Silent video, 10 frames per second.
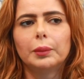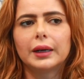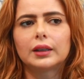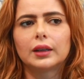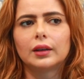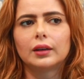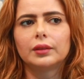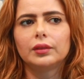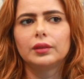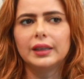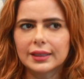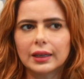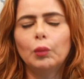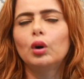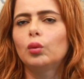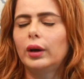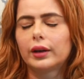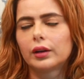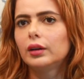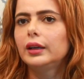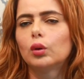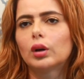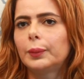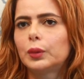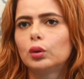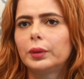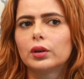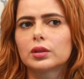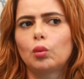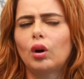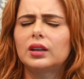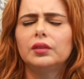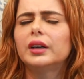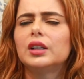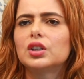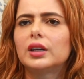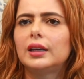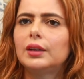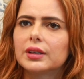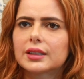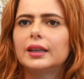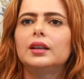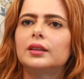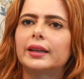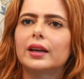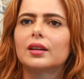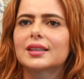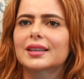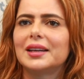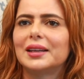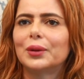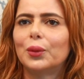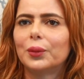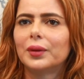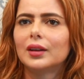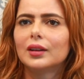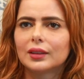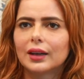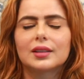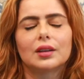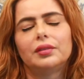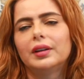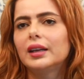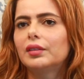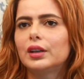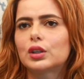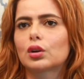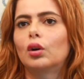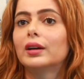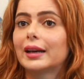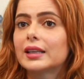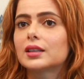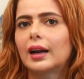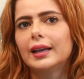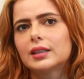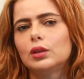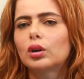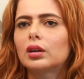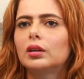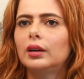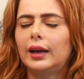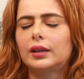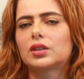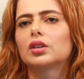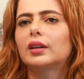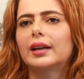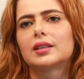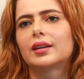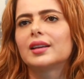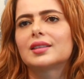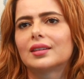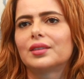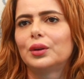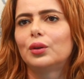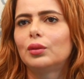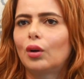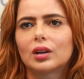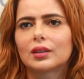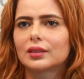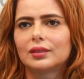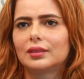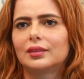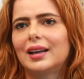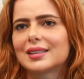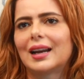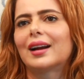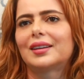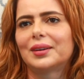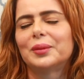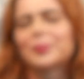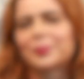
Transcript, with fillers: but uh, he's someone who I really look up to because whatever injury he will still take risk and he'll go that is a very very strong racer I look at sir as a racer you know not as an actor